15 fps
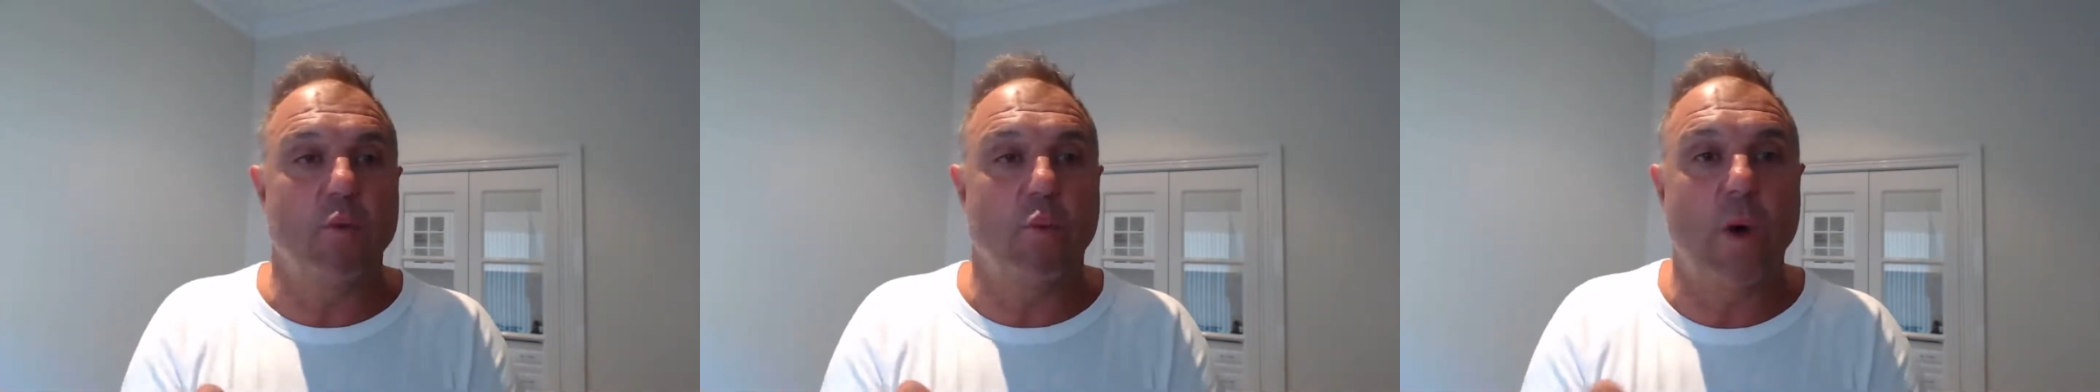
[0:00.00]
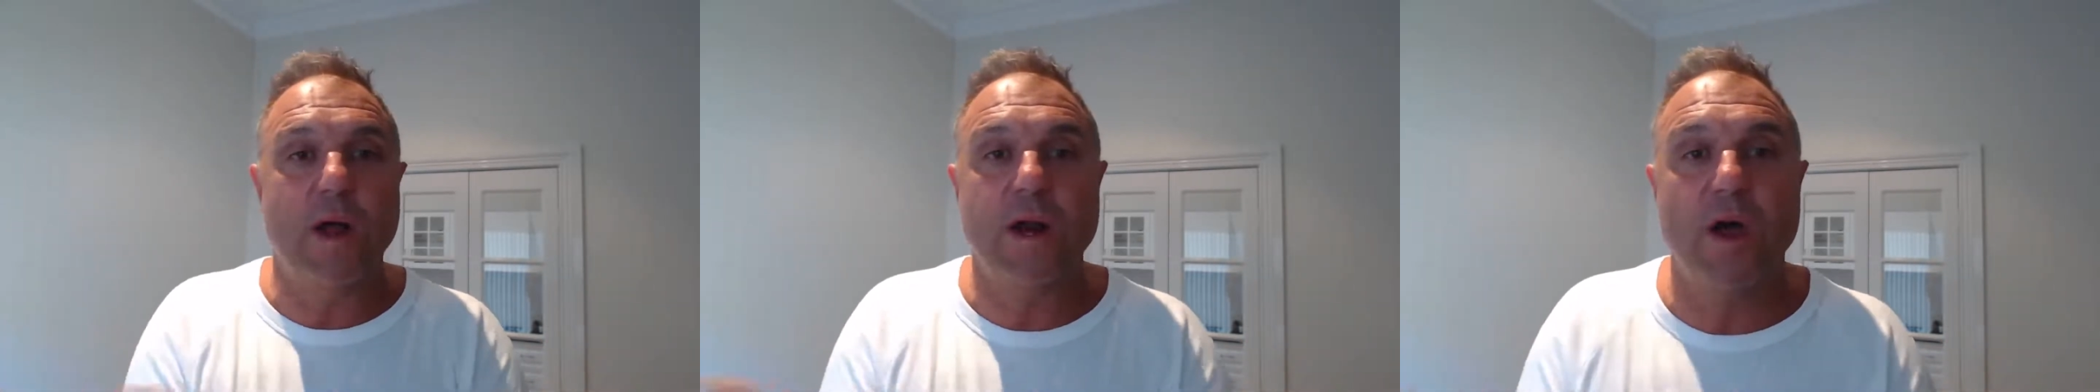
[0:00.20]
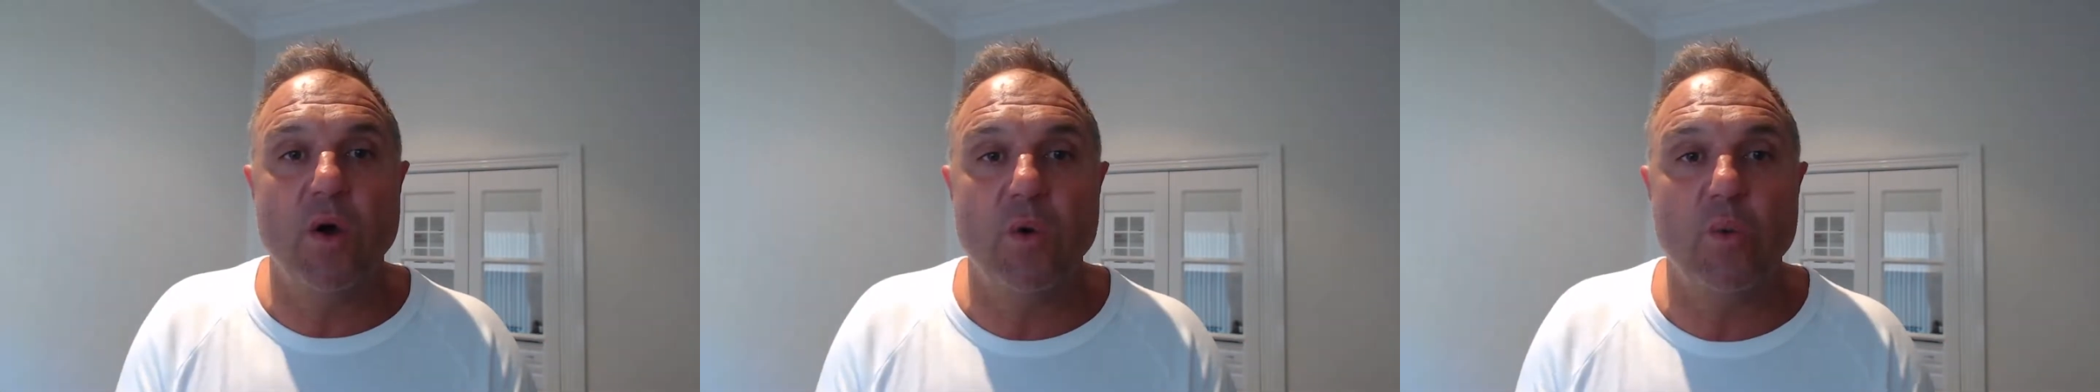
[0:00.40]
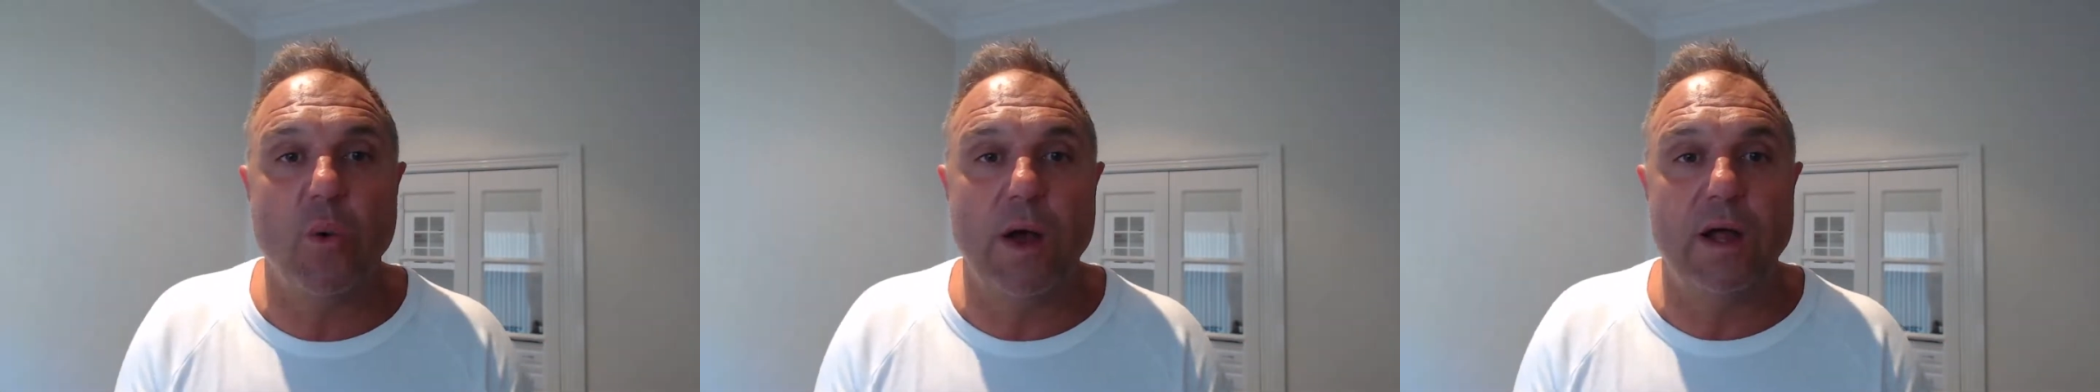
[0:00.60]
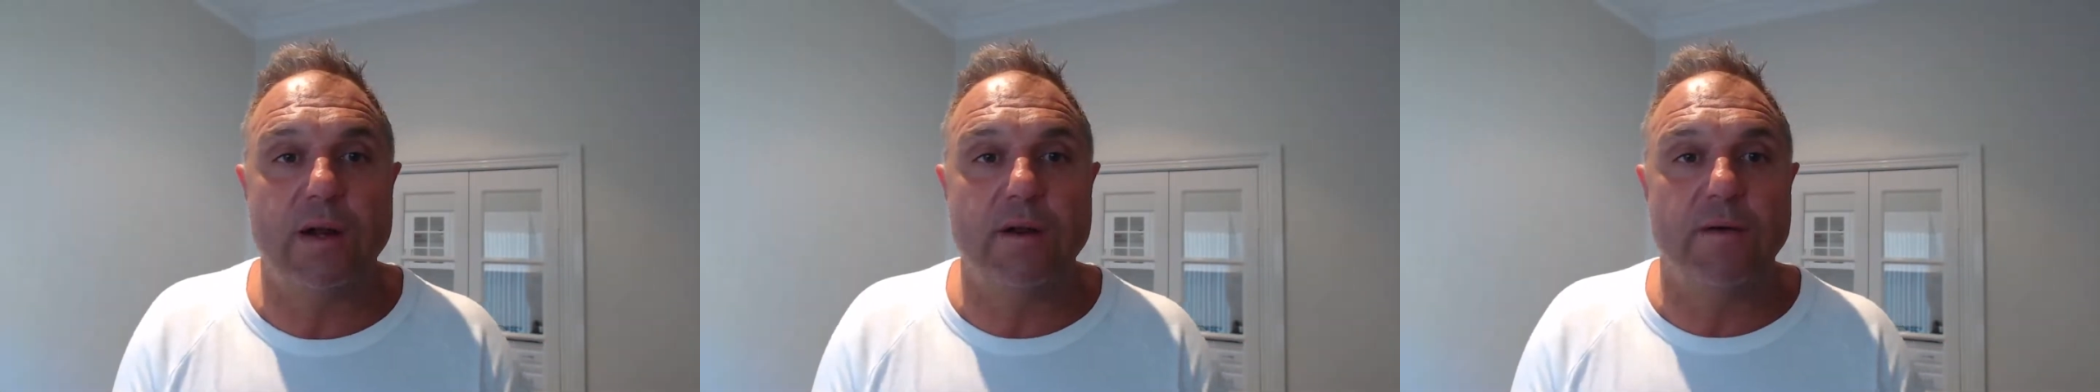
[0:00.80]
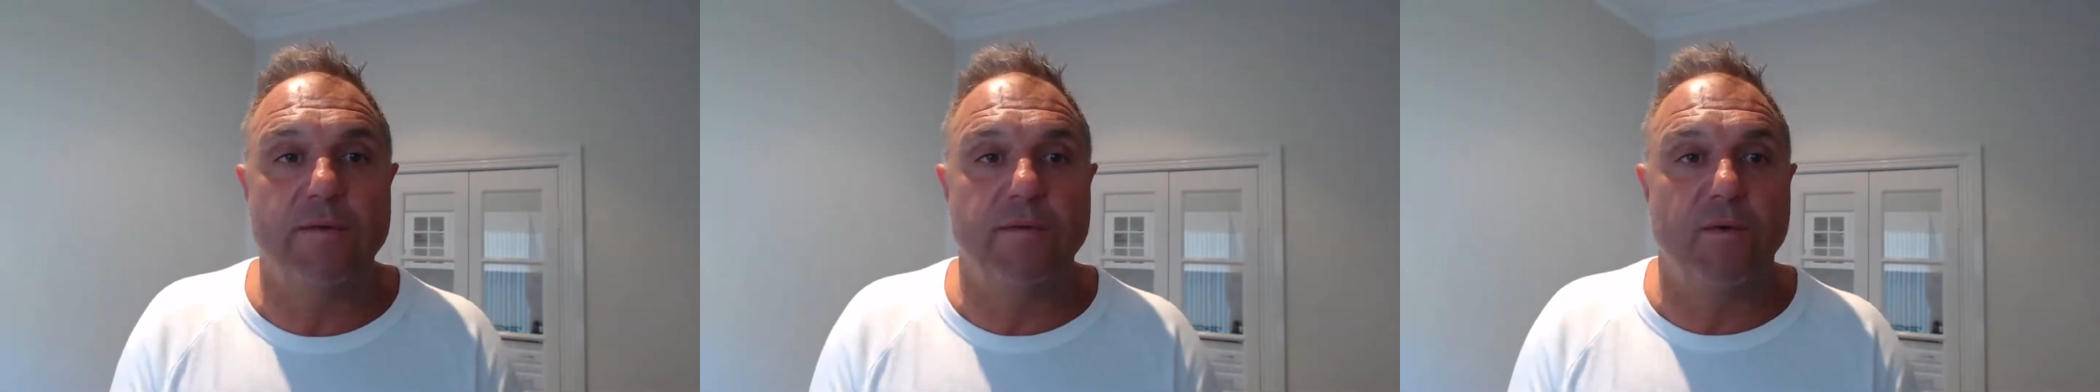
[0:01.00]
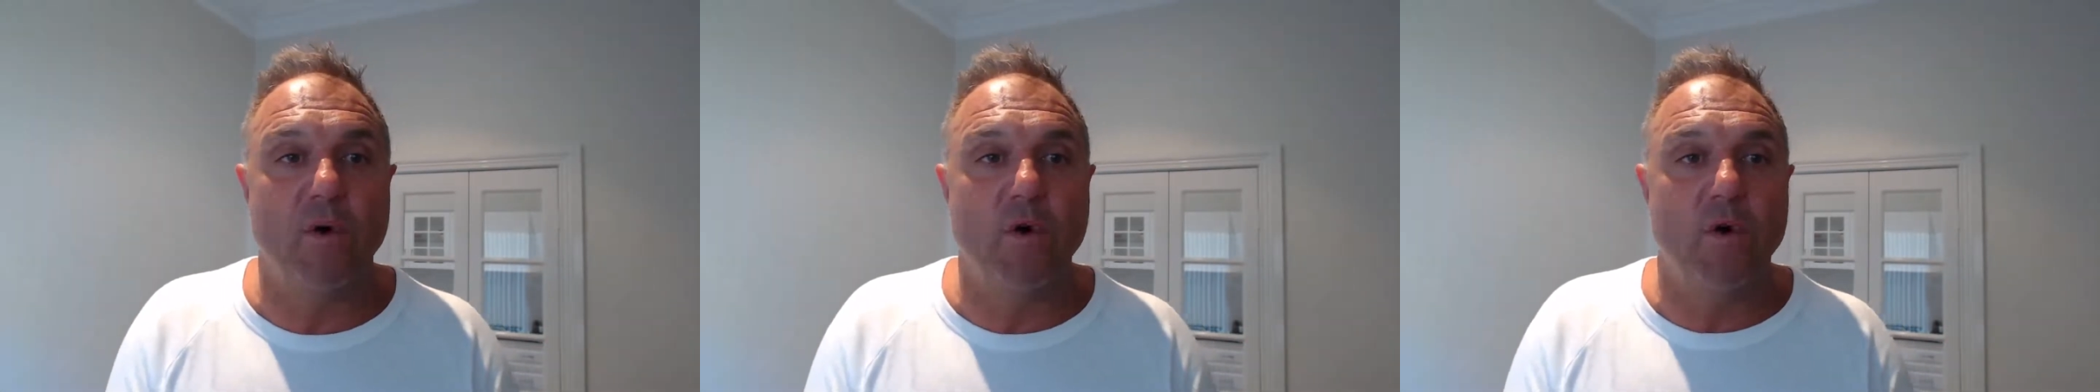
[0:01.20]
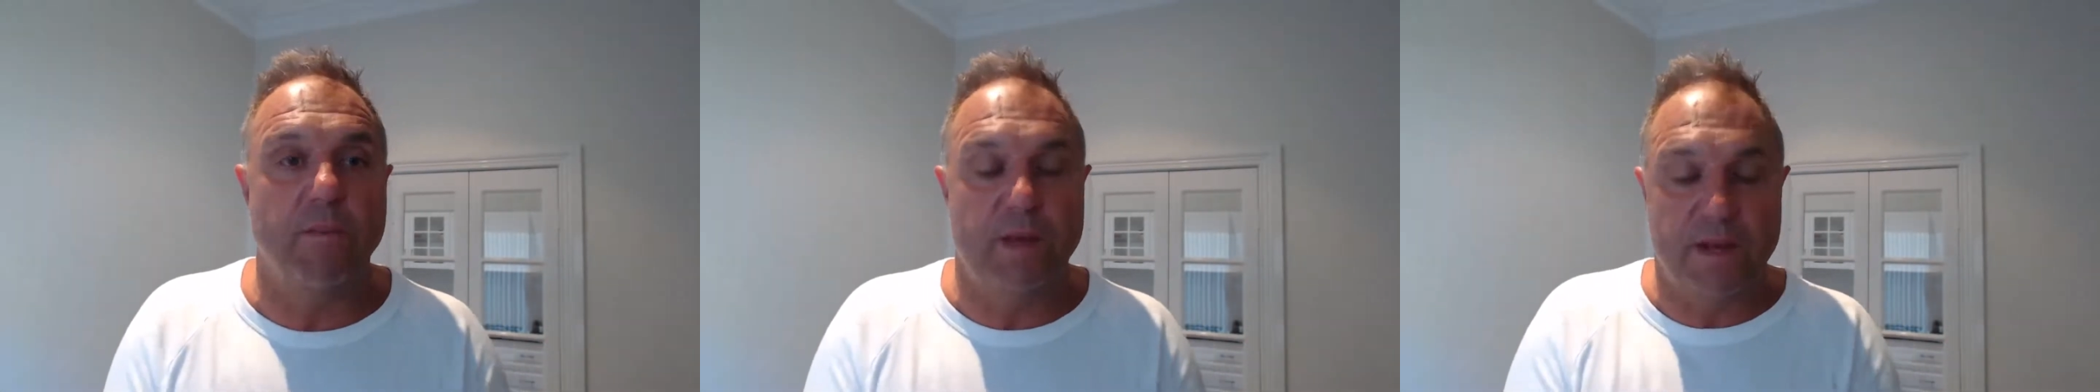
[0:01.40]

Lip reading: 101 form,